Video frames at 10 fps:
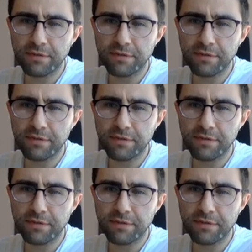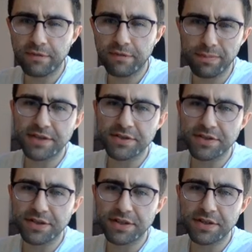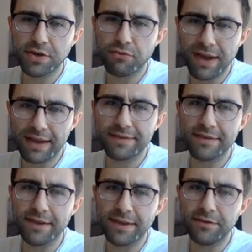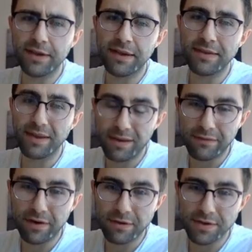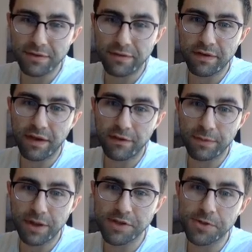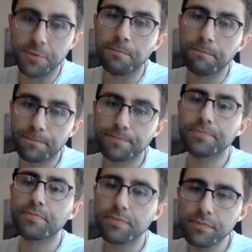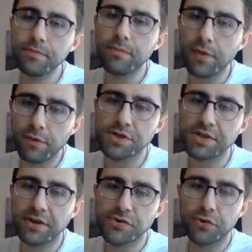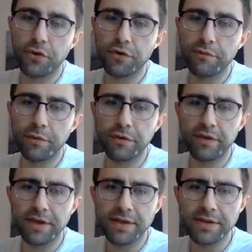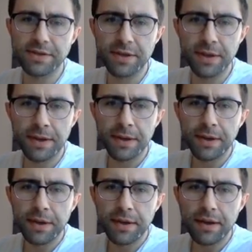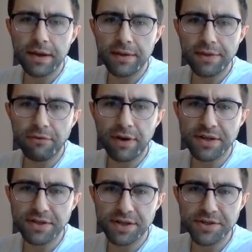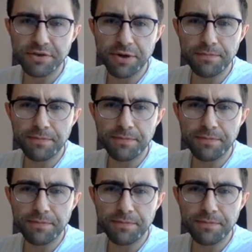Maybe slightly more traumatic is just correctly taking the inverse of this exponential, which is natural log of both sides, and then the rest is history.